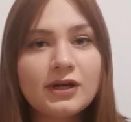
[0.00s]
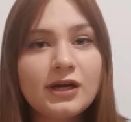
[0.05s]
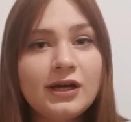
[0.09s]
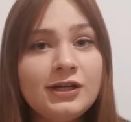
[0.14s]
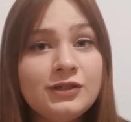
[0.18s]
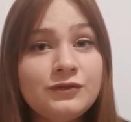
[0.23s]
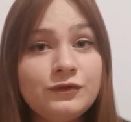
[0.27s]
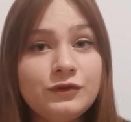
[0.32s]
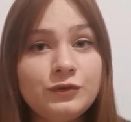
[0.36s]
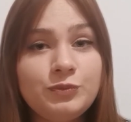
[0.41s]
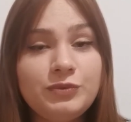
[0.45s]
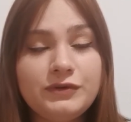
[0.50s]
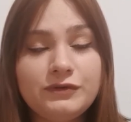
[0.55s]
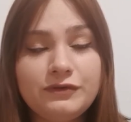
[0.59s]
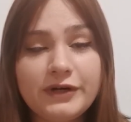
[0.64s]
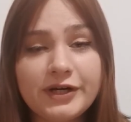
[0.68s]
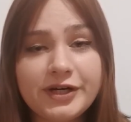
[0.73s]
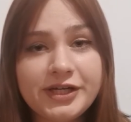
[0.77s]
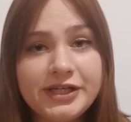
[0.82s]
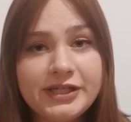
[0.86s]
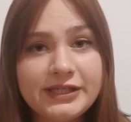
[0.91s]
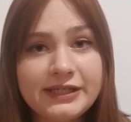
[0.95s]
It would be
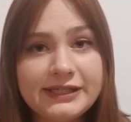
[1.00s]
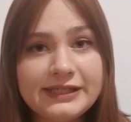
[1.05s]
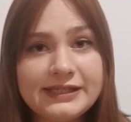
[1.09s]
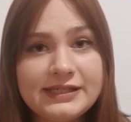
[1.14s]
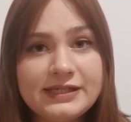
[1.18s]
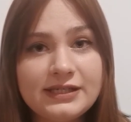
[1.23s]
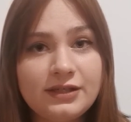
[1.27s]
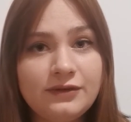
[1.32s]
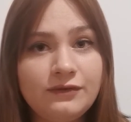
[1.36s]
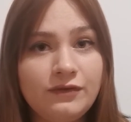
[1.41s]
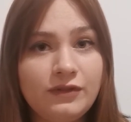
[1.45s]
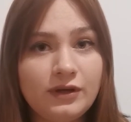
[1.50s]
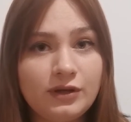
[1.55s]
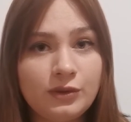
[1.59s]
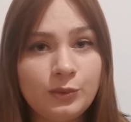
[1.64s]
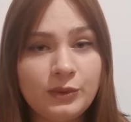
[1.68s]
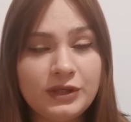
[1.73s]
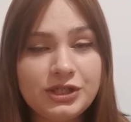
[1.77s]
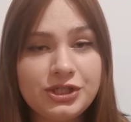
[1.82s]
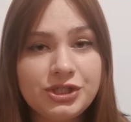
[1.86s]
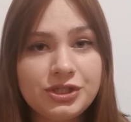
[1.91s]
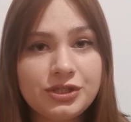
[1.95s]
very nice if the
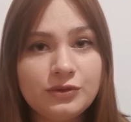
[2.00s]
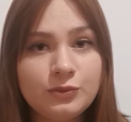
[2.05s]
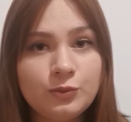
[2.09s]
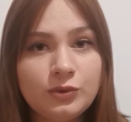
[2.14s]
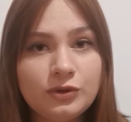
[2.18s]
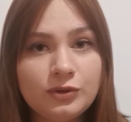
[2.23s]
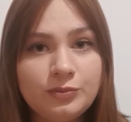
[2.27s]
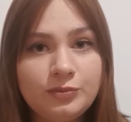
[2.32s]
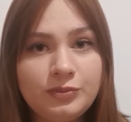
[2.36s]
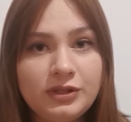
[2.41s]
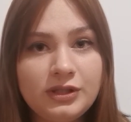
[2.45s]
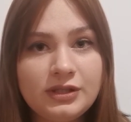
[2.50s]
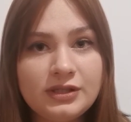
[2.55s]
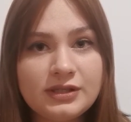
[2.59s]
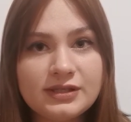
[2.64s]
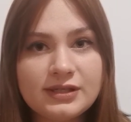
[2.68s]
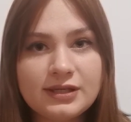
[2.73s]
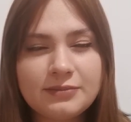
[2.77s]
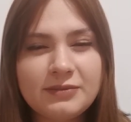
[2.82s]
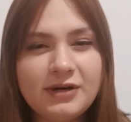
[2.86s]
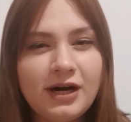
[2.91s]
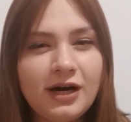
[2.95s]
question will be
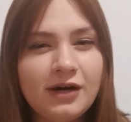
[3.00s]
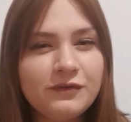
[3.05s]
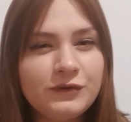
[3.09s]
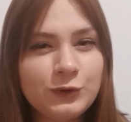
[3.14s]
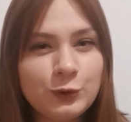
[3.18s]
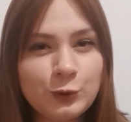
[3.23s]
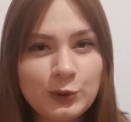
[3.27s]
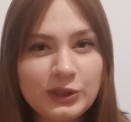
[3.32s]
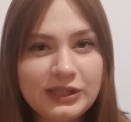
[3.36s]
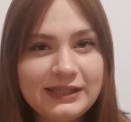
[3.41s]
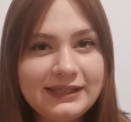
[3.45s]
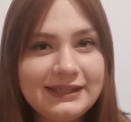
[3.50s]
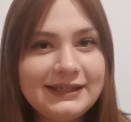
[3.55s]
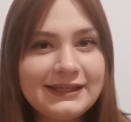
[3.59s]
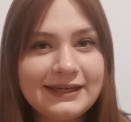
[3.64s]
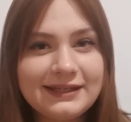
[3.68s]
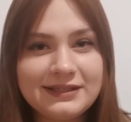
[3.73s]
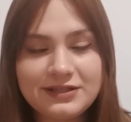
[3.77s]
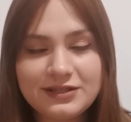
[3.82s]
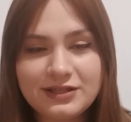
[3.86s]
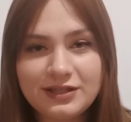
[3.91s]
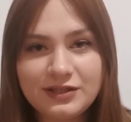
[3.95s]
somehow unique
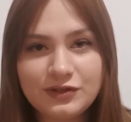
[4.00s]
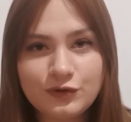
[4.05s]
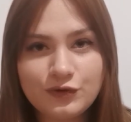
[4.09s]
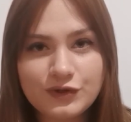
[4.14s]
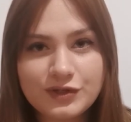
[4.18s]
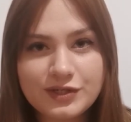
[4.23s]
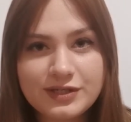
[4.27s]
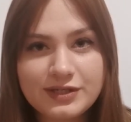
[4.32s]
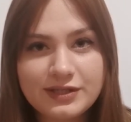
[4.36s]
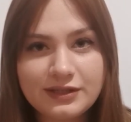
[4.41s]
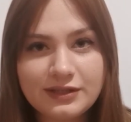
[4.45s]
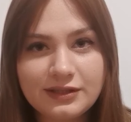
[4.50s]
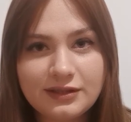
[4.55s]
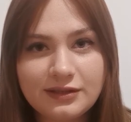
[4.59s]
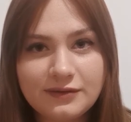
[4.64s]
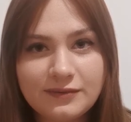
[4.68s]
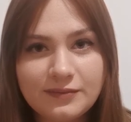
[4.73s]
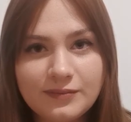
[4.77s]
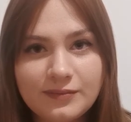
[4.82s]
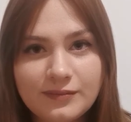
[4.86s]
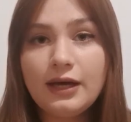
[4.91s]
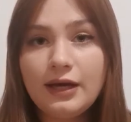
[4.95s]
and interesting.
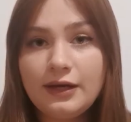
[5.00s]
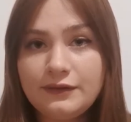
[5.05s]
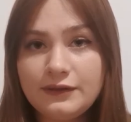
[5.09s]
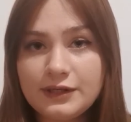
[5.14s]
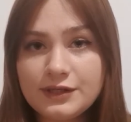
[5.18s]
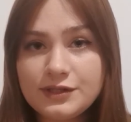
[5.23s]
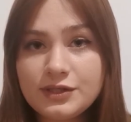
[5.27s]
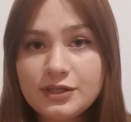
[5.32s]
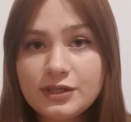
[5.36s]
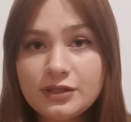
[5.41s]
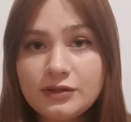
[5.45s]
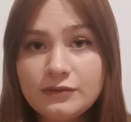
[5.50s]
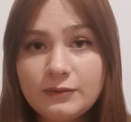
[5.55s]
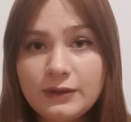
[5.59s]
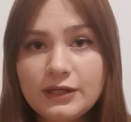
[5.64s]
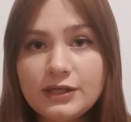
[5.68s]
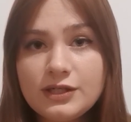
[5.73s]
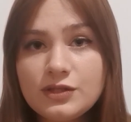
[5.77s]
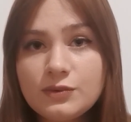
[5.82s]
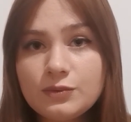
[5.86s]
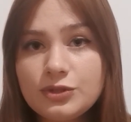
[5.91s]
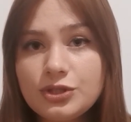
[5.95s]
Another
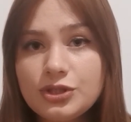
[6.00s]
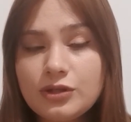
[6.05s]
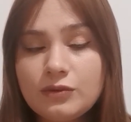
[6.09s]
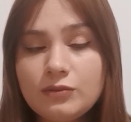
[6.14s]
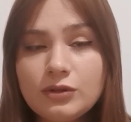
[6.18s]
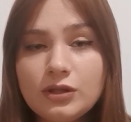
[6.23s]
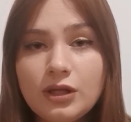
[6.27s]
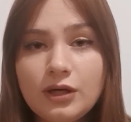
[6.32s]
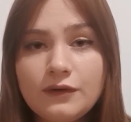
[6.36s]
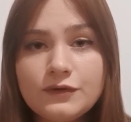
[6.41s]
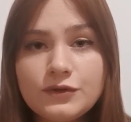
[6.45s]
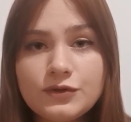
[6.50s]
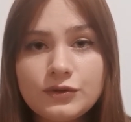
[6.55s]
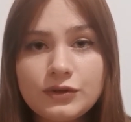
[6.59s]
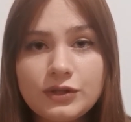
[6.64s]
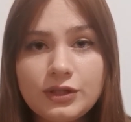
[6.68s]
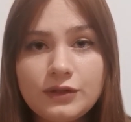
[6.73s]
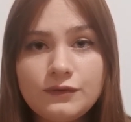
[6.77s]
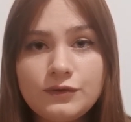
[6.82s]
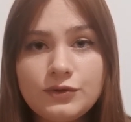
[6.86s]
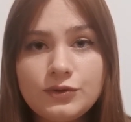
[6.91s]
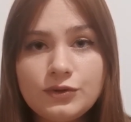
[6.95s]
advice which I would love to
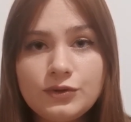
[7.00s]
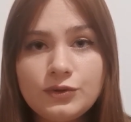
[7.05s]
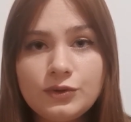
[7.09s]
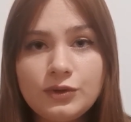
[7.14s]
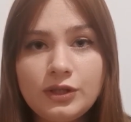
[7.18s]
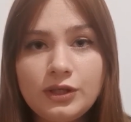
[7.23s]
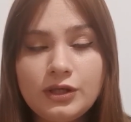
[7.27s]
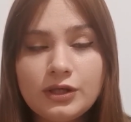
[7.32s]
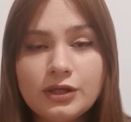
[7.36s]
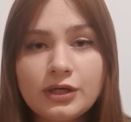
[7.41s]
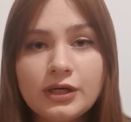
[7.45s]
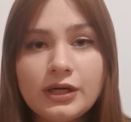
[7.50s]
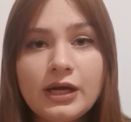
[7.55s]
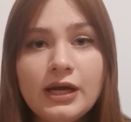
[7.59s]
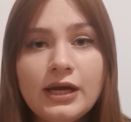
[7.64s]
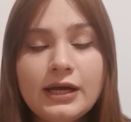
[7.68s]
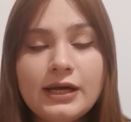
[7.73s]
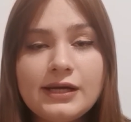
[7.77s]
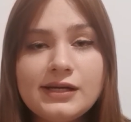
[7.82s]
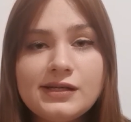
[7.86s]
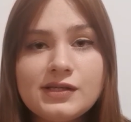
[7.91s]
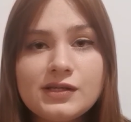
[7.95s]
give to you here
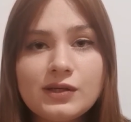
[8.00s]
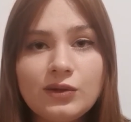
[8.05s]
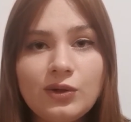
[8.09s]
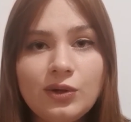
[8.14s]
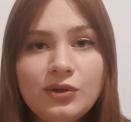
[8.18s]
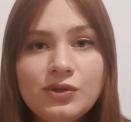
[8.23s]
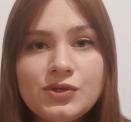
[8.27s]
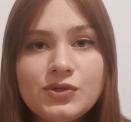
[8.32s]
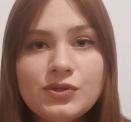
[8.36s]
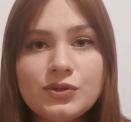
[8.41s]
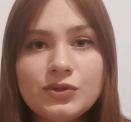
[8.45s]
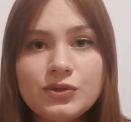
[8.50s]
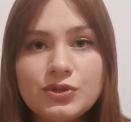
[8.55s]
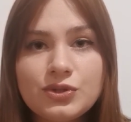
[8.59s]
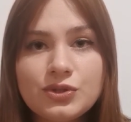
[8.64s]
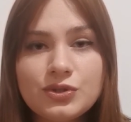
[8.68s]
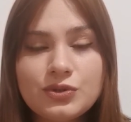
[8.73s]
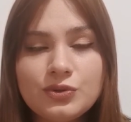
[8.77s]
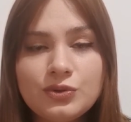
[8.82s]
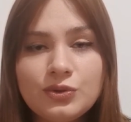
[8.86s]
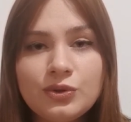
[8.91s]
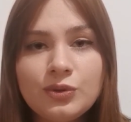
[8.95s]
is also
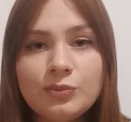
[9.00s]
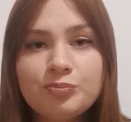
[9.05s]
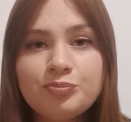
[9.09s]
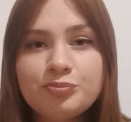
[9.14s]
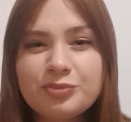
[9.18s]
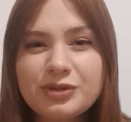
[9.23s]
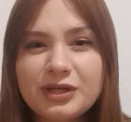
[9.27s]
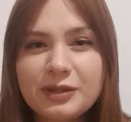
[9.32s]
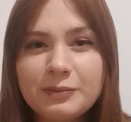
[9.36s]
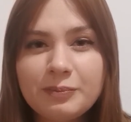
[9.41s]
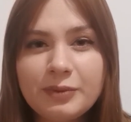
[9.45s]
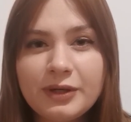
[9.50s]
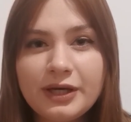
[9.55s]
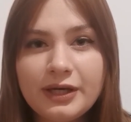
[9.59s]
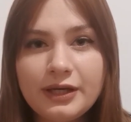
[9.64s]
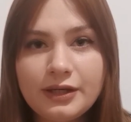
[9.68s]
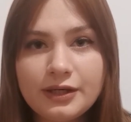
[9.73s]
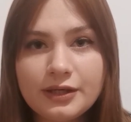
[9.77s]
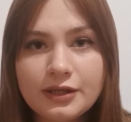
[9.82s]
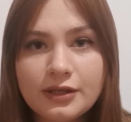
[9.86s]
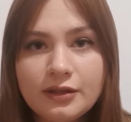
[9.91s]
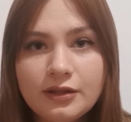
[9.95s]
to
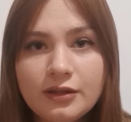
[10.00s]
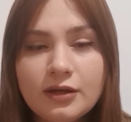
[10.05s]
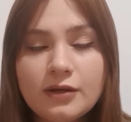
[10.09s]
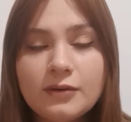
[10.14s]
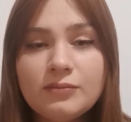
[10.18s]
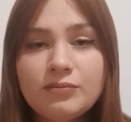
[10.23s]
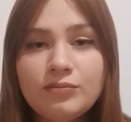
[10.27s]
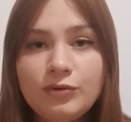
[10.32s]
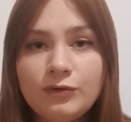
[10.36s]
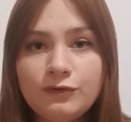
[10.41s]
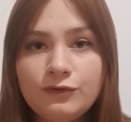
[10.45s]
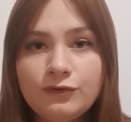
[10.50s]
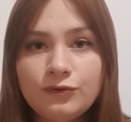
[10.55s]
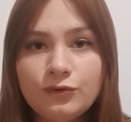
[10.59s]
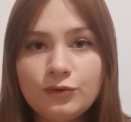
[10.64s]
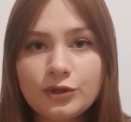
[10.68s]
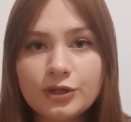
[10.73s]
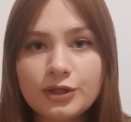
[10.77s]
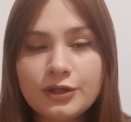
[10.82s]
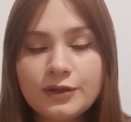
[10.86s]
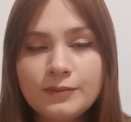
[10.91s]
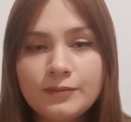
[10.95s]
prepare
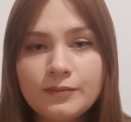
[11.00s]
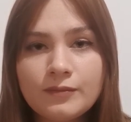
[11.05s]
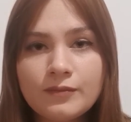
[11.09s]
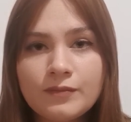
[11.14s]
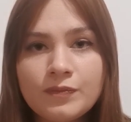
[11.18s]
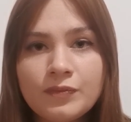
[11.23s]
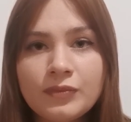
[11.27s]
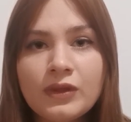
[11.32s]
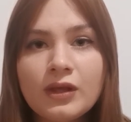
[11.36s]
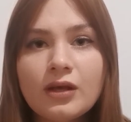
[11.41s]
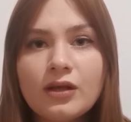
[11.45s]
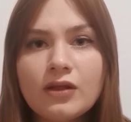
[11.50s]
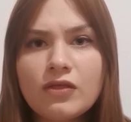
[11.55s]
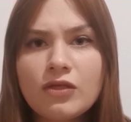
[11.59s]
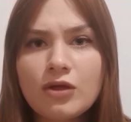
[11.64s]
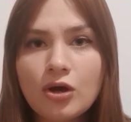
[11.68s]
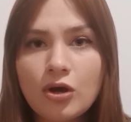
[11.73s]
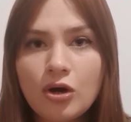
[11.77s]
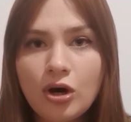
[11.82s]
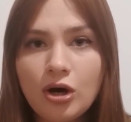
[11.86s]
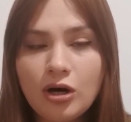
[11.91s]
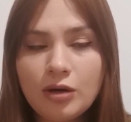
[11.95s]
before the
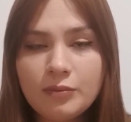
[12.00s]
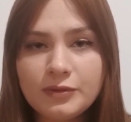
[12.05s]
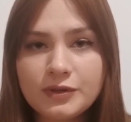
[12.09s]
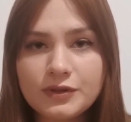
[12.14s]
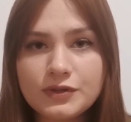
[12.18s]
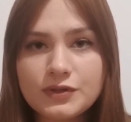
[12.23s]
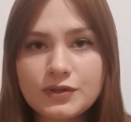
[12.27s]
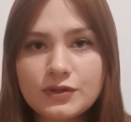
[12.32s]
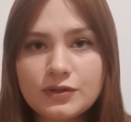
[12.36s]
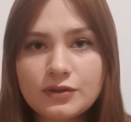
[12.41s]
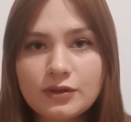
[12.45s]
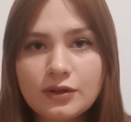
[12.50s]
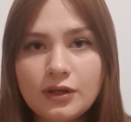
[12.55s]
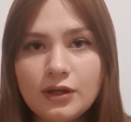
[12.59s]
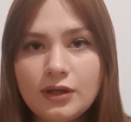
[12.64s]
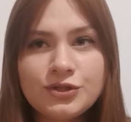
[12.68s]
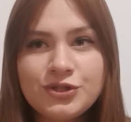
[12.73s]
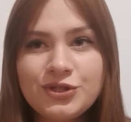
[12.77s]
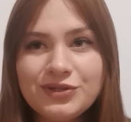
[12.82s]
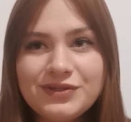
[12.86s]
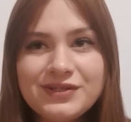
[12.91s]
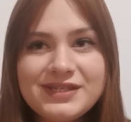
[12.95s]
comment.
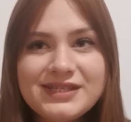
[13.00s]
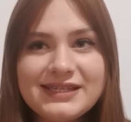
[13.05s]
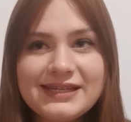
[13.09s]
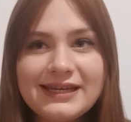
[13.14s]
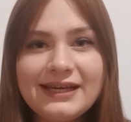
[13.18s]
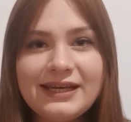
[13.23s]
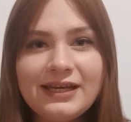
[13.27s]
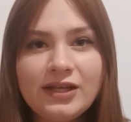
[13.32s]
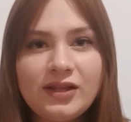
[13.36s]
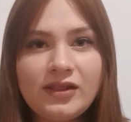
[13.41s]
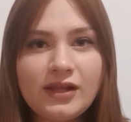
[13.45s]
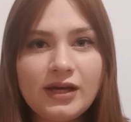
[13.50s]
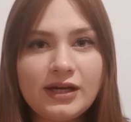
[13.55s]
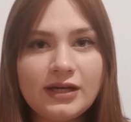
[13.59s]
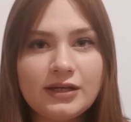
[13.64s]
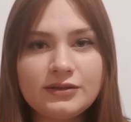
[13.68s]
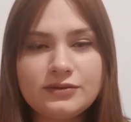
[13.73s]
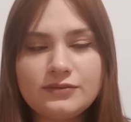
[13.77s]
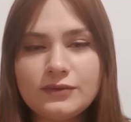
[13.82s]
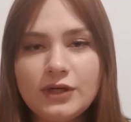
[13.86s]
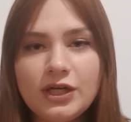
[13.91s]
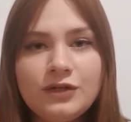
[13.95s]
Don't say
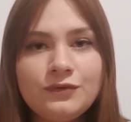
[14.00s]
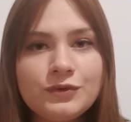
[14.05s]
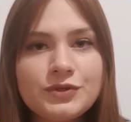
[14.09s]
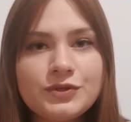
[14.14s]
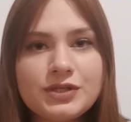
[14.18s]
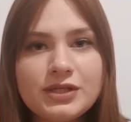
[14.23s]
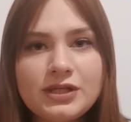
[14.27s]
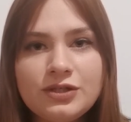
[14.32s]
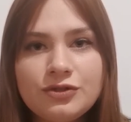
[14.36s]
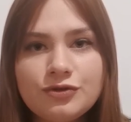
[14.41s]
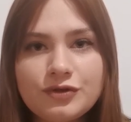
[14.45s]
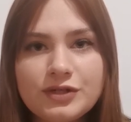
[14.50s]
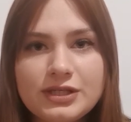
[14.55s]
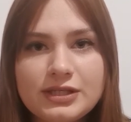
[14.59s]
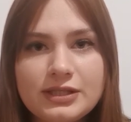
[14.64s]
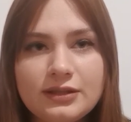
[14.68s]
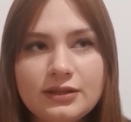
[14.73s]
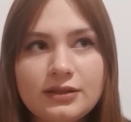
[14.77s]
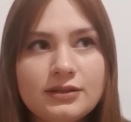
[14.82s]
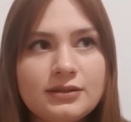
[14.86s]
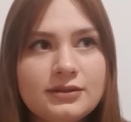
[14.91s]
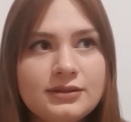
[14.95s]
that it was
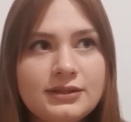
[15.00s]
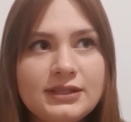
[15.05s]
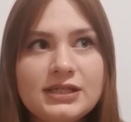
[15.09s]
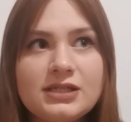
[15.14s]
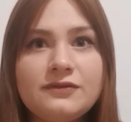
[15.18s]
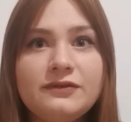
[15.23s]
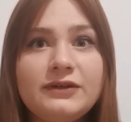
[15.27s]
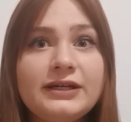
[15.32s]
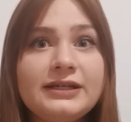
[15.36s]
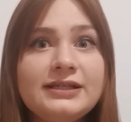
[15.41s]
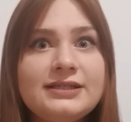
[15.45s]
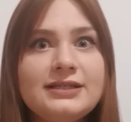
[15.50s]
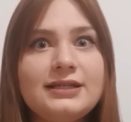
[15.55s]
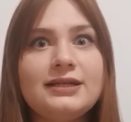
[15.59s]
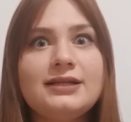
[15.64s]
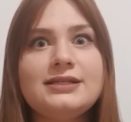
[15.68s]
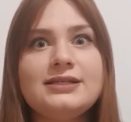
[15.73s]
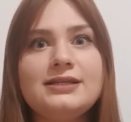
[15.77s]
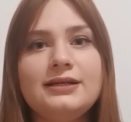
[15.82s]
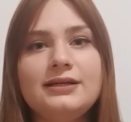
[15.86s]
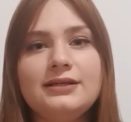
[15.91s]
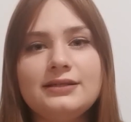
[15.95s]
interesting, das war
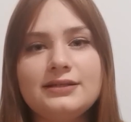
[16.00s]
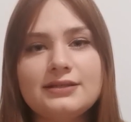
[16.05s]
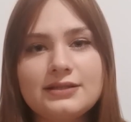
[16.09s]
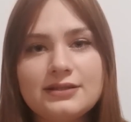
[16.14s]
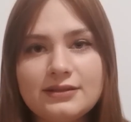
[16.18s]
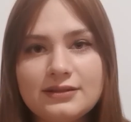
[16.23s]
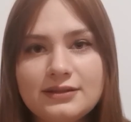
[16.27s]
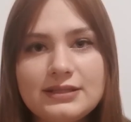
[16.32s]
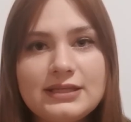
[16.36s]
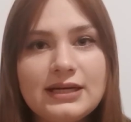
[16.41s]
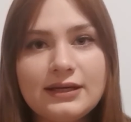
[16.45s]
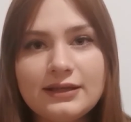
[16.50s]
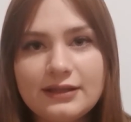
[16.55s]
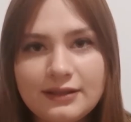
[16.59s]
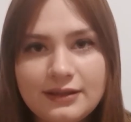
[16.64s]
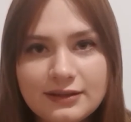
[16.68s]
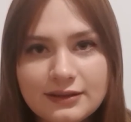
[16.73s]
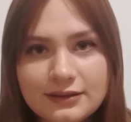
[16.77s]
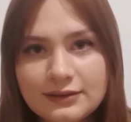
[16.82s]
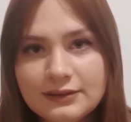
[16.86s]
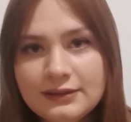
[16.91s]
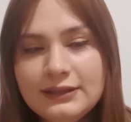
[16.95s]
interessant,
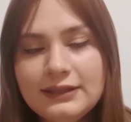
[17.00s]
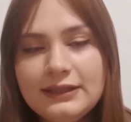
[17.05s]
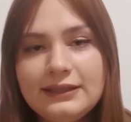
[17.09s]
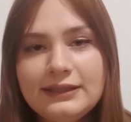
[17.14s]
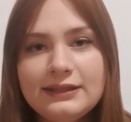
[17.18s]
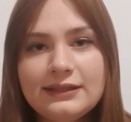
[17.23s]
danke.